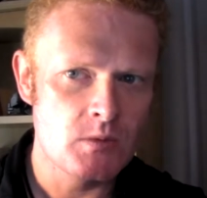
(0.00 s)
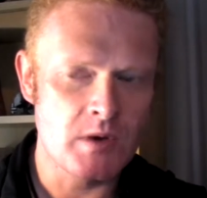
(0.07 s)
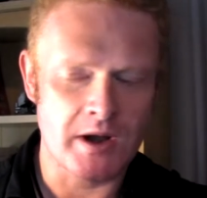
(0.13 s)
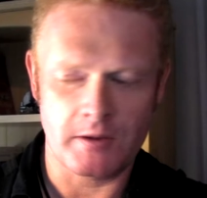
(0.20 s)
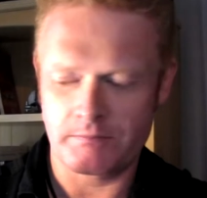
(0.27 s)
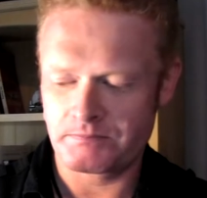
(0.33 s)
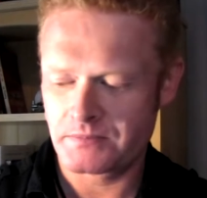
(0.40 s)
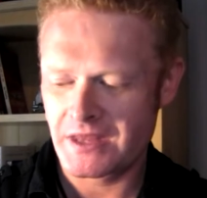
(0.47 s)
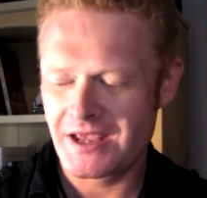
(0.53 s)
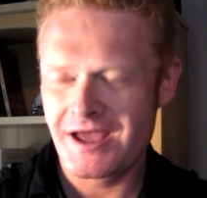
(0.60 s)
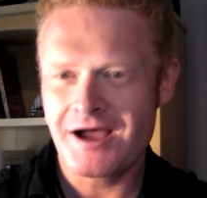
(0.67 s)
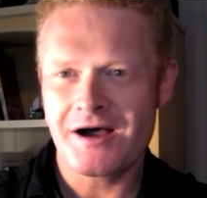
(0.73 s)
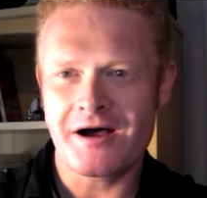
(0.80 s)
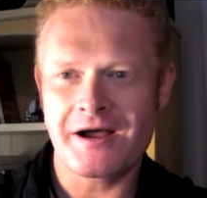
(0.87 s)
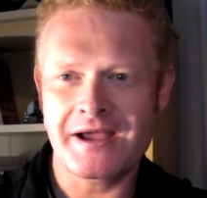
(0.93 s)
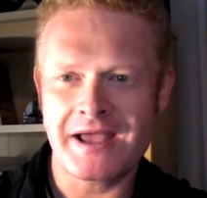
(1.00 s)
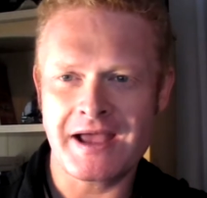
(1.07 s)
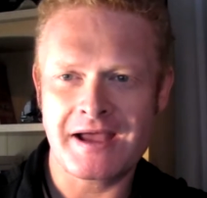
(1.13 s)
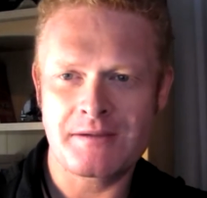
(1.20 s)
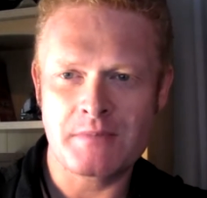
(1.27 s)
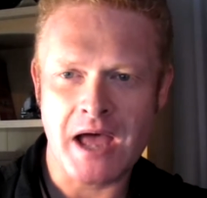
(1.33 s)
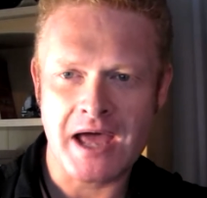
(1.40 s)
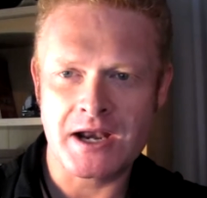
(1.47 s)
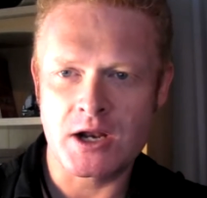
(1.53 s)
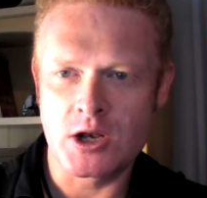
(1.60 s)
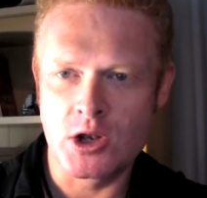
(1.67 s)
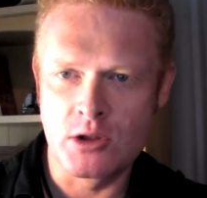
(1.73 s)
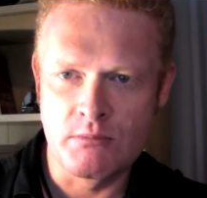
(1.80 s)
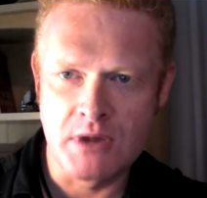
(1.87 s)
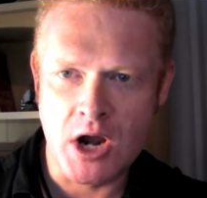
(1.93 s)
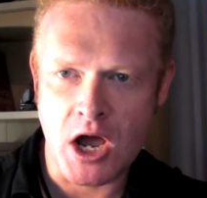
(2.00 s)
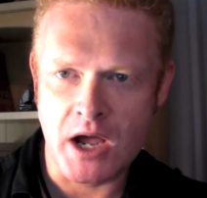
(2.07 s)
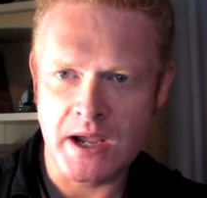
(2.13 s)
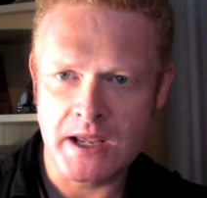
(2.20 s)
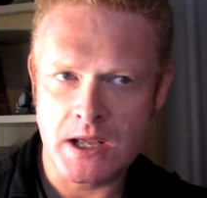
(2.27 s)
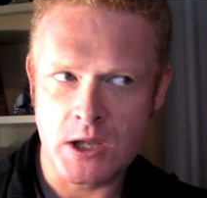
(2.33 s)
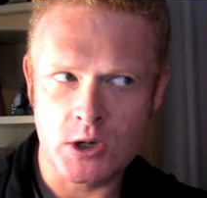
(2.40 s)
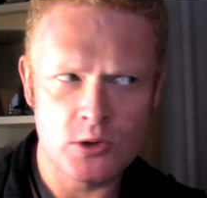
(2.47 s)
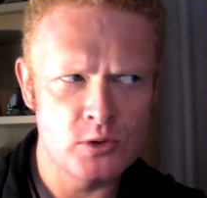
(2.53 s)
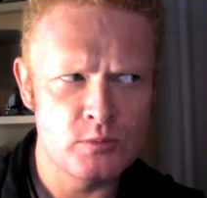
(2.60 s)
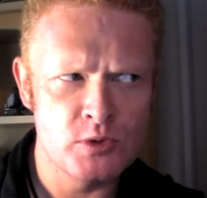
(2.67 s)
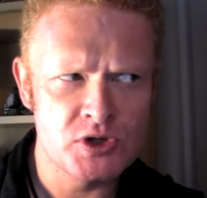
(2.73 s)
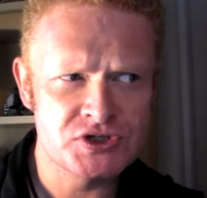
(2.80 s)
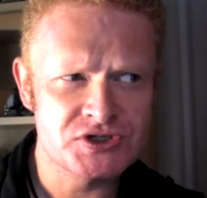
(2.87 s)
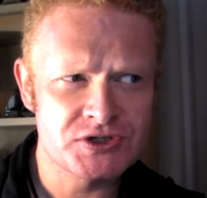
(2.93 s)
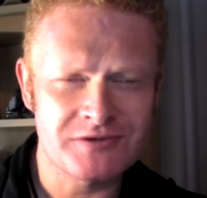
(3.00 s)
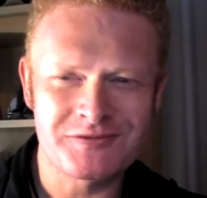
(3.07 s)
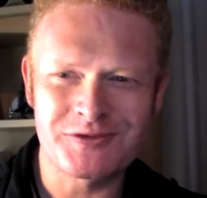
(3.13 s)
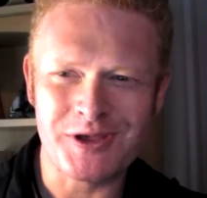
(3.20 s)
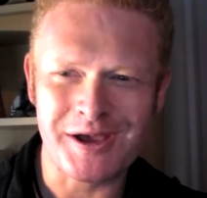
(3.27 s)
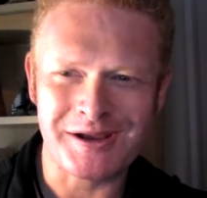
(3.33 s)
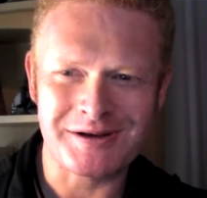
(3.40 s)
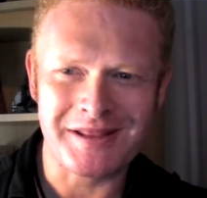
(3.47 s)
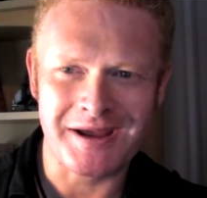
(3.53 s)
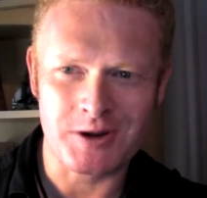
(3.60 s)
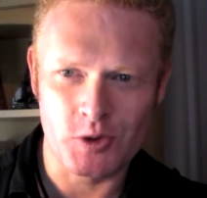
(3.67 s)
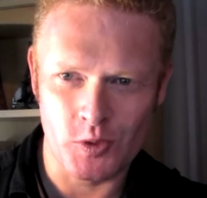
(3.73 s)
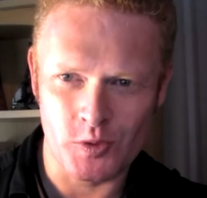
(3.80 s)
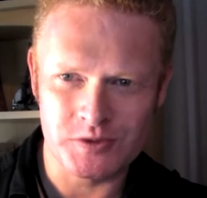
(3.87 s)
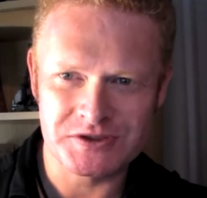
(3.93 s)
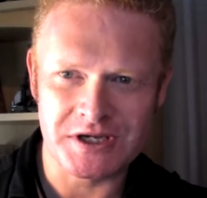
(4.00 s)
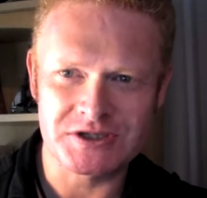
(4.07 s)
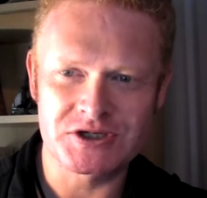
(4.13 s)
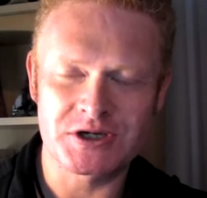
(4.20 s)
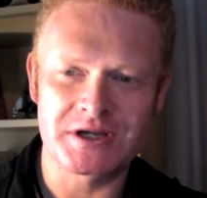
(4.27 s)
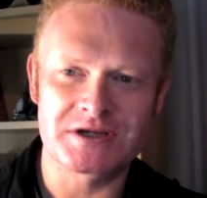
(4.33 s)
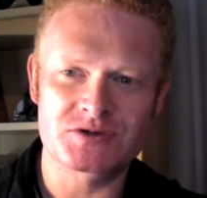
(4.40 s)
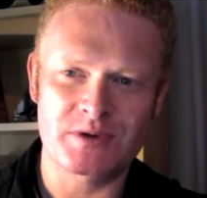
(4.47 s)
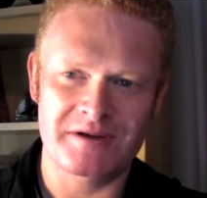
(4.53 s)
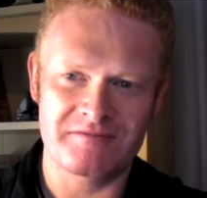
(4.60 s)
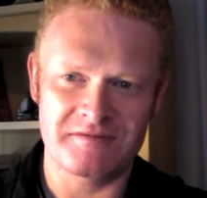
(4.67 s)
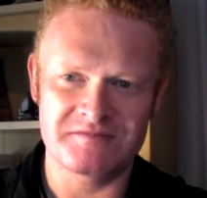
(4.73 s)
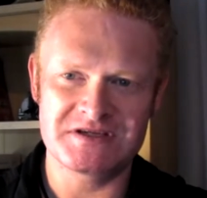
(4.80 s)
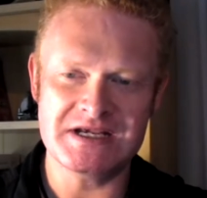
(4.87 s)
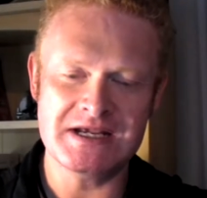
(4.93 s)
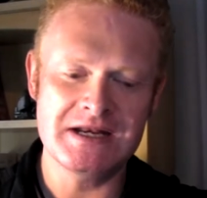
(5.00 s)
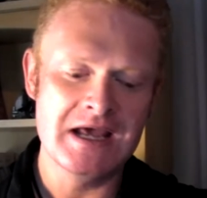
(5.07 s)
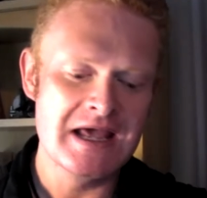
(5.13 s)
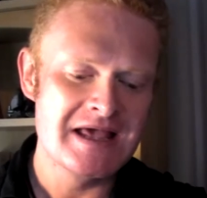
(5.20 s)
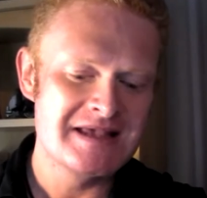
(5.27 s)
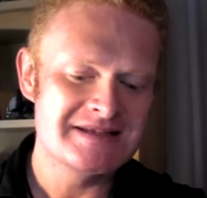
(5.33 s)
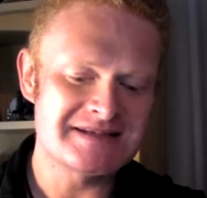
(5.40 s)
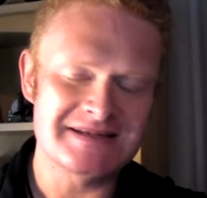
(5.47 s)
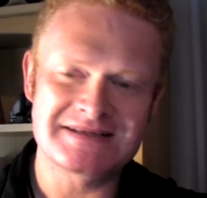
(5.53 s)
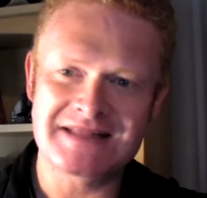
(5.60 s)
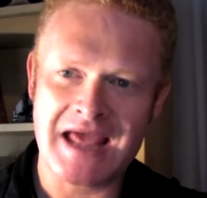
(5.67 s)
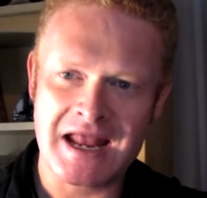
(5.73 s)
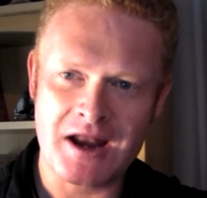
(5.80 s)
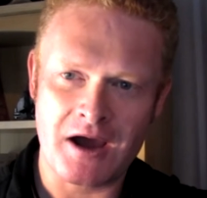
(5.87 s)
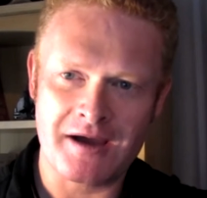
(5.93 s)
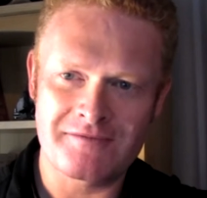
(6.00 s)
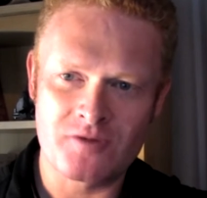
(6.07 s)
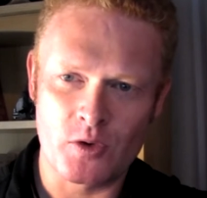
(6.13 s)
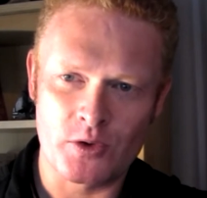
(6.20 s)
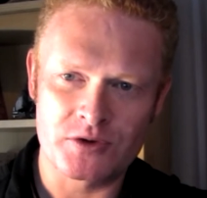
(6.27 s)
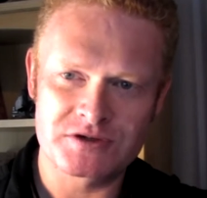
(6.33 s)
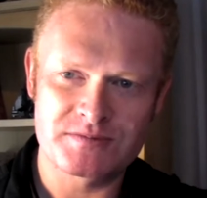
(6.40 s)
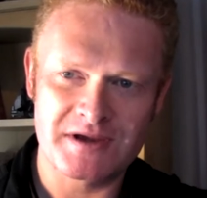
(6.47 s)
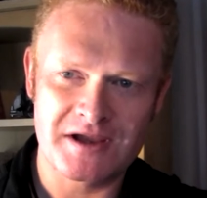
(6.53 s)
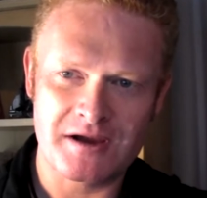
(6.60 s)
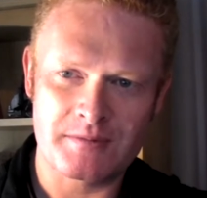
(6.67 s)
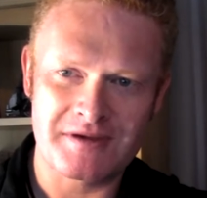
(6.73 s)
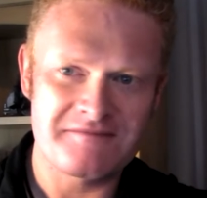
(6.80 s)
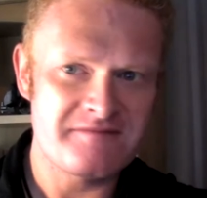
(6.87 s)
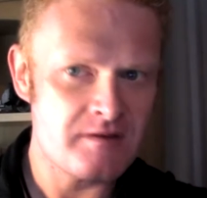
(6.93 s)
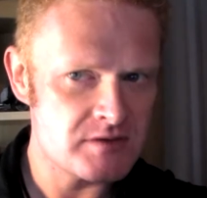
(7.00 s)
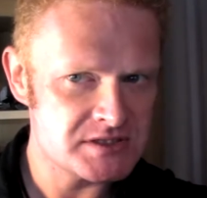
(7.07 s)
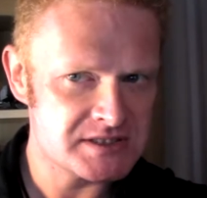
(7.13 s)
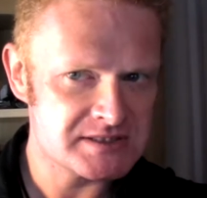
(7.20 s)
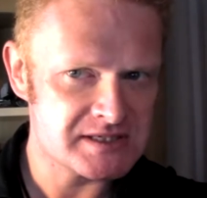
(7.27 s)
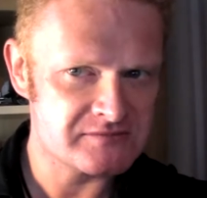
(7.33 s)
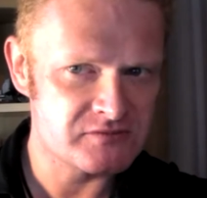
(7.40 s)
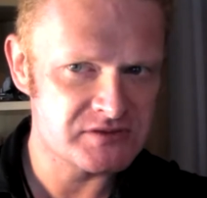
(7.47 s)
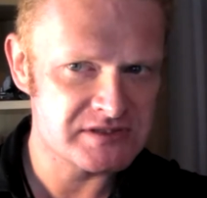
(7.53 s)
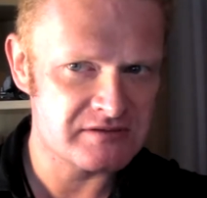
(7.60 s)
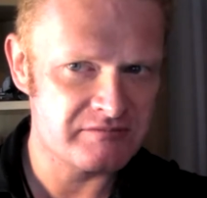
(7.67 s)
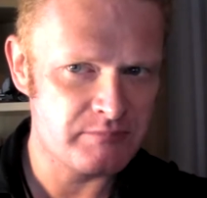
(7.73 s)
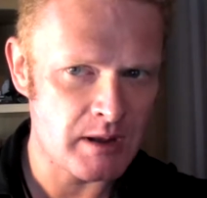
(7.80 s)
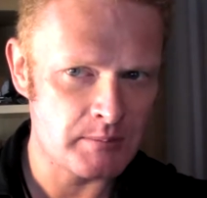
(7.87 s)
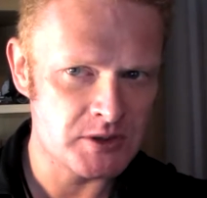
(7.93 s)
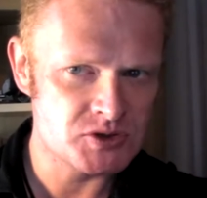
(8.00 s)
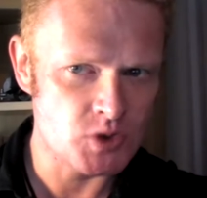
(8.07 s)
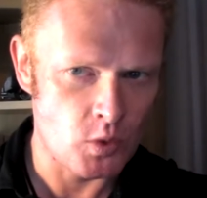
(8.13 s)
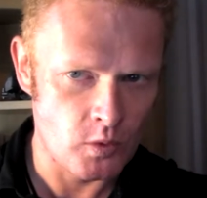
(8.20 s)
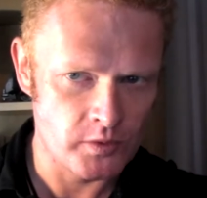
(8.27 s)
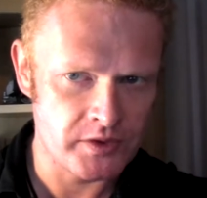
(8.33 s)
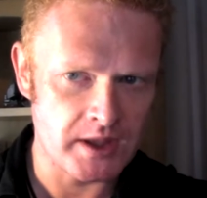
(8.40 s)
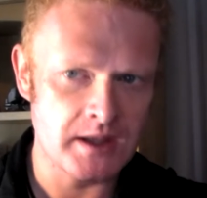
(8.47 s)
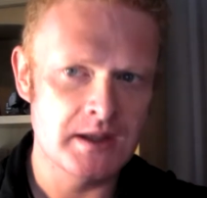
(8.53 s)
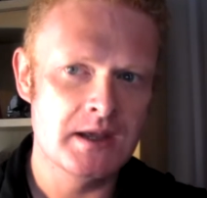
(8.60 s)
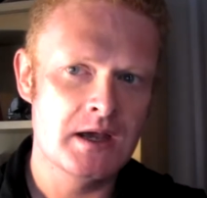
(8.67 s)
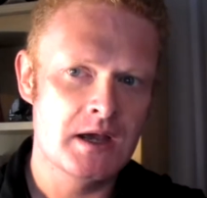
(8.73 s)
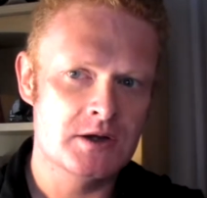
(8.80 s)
Well, I am an alumnus of that course. I took it in 2015. Since then, I've gone on to become a very successful self-published author.